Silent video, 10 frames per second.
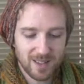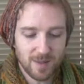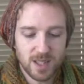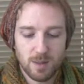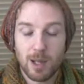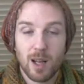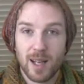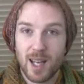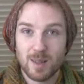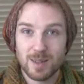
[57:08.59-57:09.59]
because obviously the
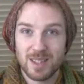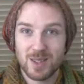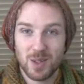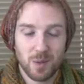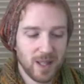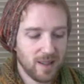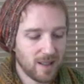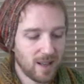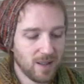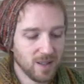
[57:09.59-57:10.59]
plying helps to sort the widths
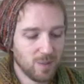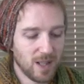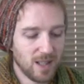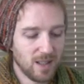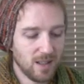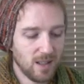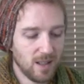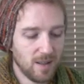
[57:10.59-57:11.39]
out as well,